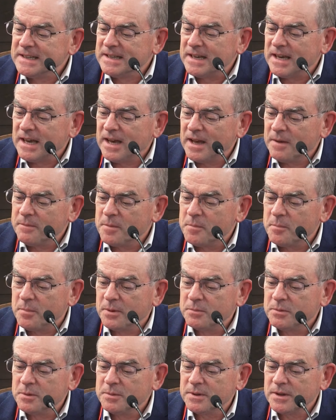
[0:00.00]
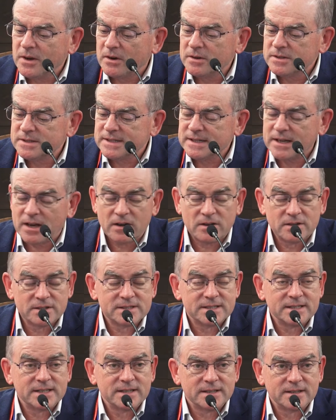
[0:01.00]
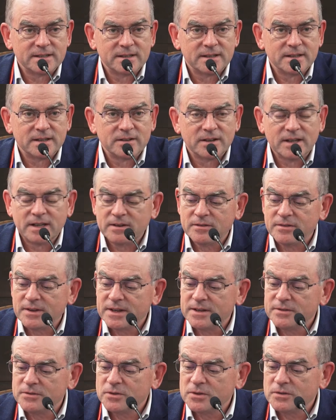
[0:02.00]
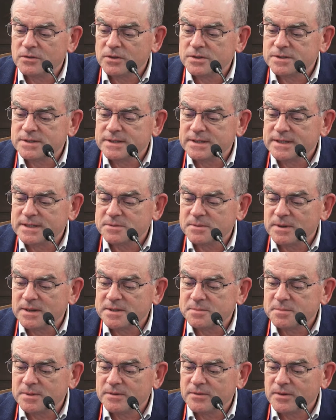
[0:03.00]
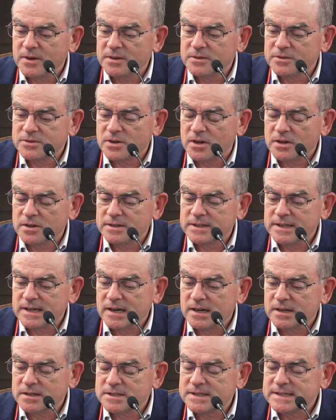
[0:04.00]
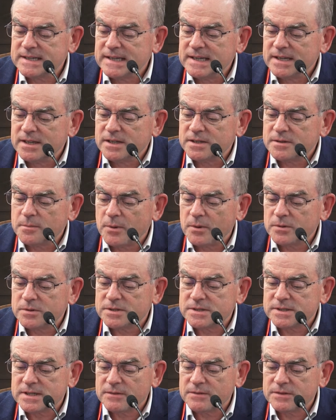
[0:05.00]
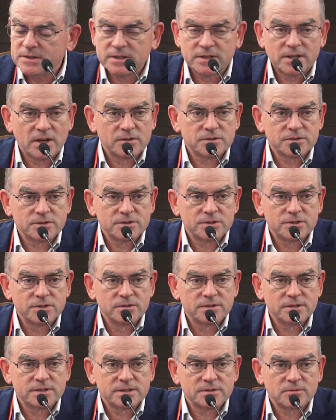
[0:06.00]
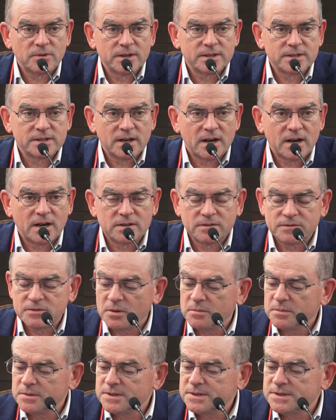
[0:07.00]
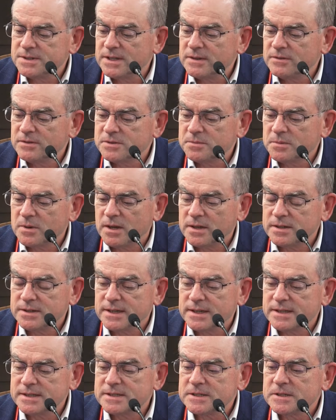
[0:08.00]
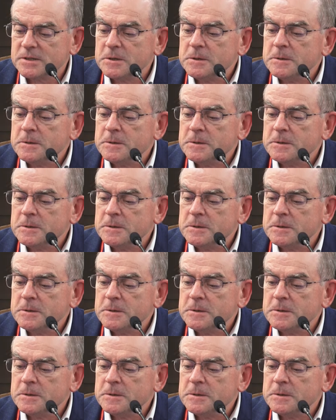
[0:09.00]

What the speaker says: But we are Ireland's leading innovative university, as well as being very strong on the arts. About 17,000 students right in the heart of Dublin, just to give you some context.